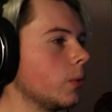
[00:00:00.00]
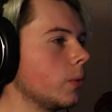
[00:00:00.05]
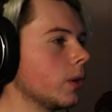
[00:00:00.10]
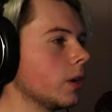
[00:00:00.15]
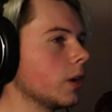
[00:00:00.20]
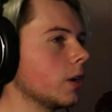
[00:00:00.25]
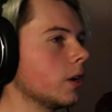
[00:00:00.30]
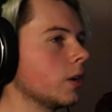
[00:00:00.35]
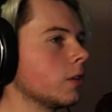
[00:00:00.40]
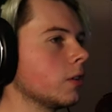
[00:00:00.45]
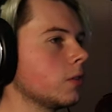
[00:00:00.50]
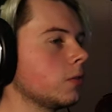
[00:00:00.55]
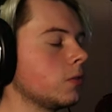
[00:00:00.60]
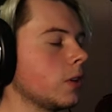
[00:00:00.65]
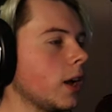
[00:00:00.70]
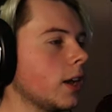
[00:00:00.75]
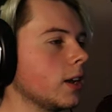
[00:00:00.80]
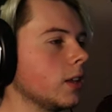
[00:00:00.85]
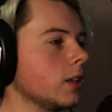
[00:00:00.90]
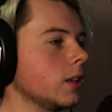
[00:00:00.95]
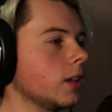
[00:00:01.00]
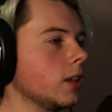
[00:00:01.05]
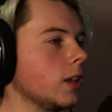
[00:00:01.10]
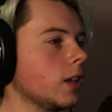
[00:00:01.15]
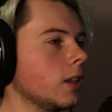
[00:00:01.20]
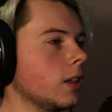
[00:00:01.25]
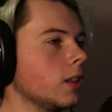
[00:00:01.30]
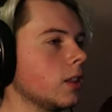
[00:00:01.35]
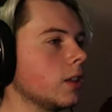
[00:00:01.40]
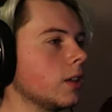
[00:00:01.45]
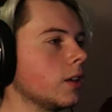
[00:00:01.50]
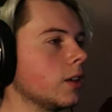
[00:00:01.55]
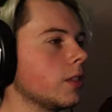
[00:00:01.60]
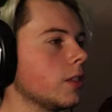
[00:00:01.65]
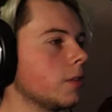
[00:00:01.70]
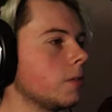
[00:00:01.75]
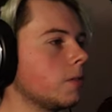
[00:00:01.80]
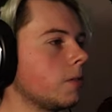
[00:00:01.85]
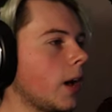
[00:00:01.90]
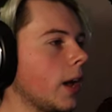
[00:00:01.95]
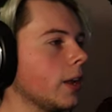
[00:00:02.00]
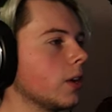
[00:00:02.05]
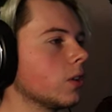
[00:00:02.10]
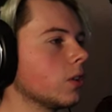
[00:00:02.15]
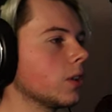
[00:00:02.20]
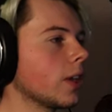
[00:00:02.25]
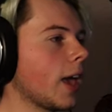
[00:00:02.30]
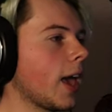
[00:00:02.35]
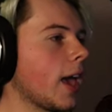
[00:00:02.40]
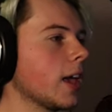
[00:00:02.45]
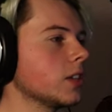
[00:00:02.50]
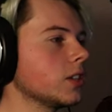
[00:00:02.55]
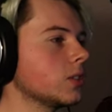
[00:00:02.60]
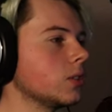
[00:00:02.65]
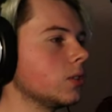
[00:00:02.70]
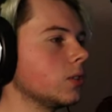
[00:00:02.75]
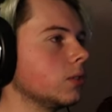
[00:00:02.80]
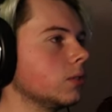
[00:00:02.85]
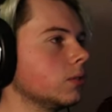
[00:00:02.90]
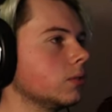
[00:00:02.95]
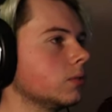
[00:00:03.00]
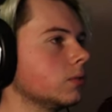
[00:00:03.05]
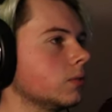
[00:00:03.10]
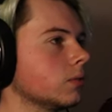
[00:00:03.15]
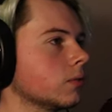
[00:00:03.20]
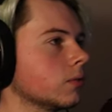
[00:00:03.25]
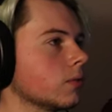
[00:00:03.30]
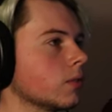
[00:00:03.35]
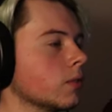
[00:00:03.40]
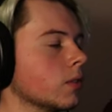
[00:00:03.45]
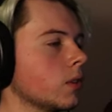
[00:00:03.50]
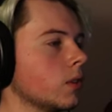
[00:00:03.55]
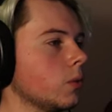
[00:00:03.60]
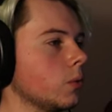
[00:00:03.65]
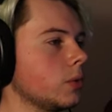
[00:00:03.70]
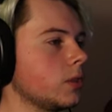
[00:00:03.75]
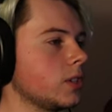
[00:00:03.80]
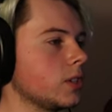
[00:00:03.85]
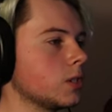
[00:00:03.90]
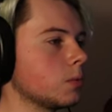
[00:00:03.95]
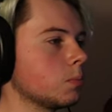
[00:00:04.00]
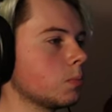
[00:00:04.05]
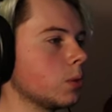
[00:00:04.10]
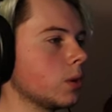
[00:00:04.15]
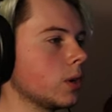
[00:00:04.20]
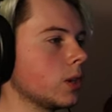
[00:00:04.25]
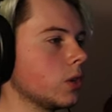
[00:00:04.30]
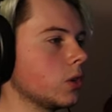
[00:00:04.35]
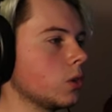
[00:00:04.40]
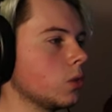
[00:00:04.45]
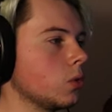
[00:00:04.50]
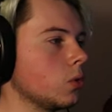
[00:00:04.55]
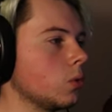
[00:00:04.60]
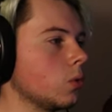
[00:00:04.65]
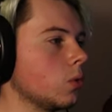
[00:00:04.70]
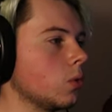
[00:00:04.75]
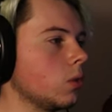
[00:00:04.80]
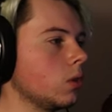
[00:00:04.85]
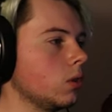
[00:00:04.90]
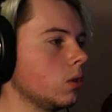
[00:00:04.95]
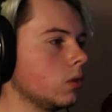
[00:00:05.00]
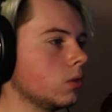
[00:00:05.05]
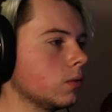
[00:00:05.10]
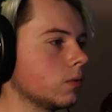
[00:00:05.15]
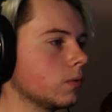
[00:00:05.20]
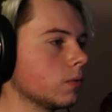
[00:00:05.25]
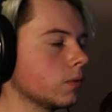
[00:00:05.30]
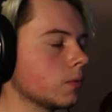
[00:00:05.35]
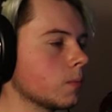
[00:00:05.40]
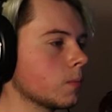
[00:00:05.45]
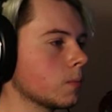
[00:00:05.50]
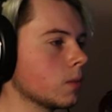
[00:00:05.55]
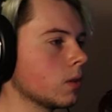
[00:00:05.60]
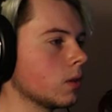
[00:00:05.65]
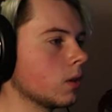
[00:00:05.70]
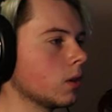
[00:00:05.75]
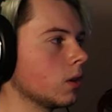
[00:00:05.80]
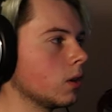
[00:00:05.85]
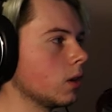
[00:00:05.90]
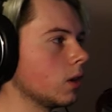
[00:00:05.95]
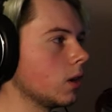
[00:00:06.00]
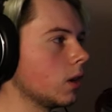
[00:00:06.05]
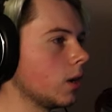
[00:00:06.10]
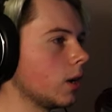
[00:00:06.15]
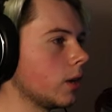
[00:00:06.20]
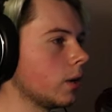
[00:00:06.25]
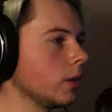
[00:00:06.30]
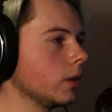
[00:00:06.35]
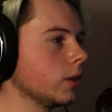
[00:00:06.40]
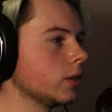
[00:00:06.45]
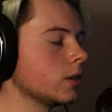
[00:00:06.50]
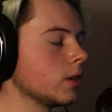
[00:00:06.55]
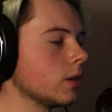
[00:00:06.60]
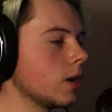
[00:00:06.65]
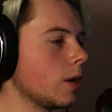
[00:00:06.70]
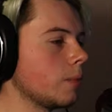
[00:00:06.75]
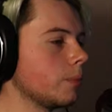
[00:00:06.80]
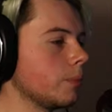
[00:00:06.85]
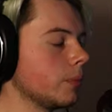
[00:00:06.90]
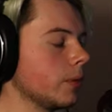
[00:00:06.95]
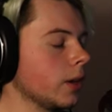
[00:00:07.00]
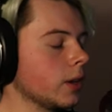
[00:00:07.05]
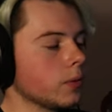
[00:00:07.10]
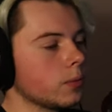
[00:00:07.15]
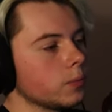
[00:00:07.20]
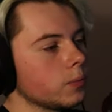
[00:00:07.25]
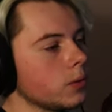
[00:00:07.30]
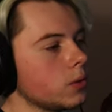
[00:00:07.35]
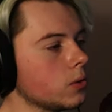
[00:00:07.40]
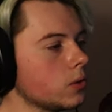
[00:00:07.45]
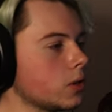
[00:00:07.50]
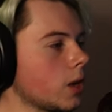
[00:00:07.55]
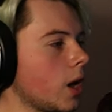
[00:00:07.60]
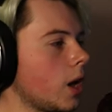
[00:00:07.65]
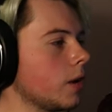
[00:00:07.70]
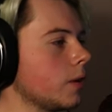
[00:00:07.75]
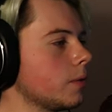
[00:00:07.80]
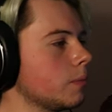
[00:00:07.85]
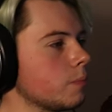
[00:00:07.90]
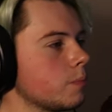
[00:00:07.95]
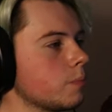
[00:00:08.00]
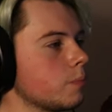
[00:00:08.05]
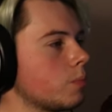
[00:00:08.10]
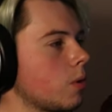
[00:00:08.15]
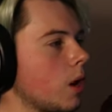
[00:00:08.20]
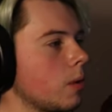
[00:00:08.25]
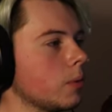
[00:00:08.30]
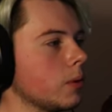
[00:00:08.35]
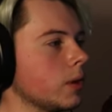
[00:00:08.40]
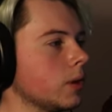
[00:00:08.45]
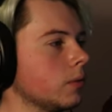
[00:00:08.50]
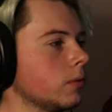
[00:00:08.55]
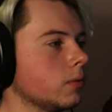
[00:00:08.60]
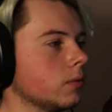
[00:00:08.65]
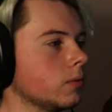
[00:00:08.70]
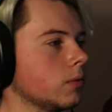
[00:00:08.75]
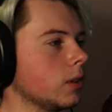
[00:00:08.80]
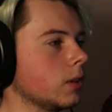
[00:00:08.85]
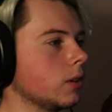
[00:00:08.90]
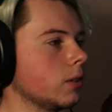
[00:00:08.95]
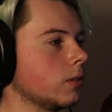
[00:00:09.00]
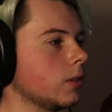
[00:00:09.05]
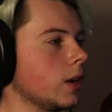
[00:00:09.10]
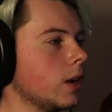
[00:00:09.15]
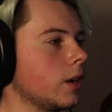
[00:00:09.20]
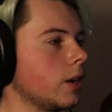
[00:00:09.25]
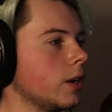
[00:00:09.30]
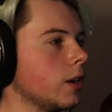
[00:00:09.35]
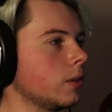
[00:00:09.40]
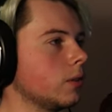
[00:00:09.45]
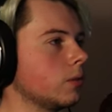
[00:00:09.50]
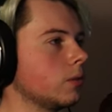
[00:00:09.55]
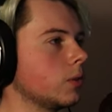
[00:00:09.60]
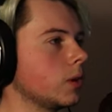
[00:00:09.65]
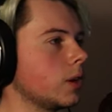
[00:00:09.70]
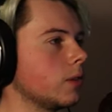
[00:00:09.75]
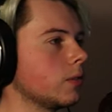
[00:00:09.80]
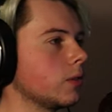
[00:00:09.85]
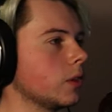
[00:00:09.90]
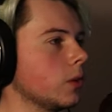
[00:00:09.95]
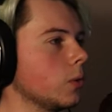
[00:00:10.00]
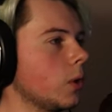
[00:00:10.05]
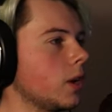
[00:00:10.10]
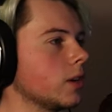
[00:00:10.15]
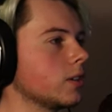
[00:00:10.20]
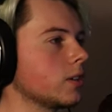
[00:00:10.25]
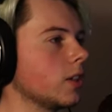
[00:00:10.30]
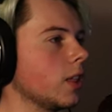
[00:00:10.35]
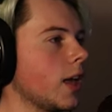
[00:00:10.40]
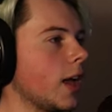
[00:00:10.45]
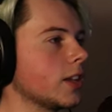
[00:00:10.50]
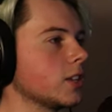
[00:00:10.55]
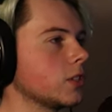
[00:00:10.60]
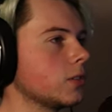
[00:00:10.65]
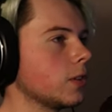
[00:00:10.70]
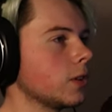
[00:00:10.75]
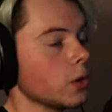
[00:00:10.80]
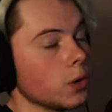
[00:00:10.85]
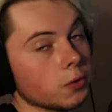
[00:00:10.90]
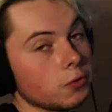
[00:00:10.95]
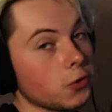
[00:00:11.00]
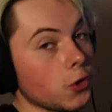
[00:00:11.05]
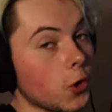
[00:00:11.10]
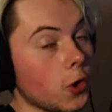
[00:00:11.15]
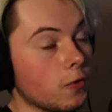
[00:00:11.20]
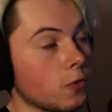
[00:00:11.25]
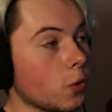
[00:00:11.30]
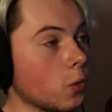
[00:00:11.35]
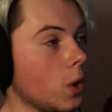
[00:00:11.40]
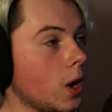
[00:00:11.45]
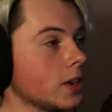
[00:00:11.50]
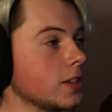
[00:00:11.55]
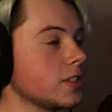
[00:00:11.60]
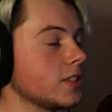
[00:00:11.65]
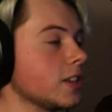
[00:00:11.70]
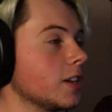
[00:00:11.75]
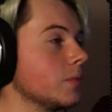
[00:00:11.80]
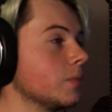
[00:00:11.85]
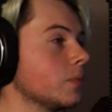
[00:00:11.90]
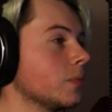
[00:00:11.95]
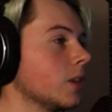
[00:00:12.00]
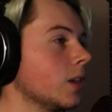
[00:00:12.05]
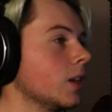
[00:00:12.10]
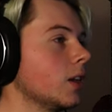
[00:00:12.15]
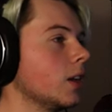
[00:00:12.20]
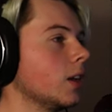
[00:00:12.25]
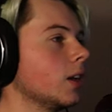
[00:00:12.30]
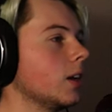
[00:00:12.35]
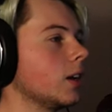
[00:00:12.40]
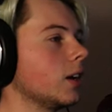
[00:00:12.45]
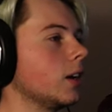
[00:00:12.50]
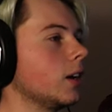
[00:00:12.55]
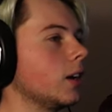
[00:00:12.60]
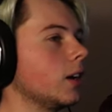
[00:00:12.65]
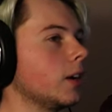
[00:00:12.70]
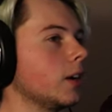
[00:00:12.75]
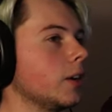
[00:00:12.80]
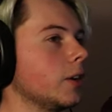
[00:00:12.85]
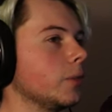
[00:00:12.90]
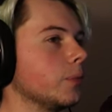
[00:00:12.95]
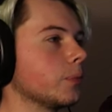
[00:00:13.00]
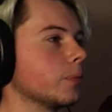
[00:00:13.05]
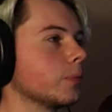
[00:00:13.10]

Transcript: We are finally in the, the final castle, which is pretty cool. Uh, I really don't, I'm um, like, you saw probably, I don't know, whenever you watched the last video, if you ever watched it, uh,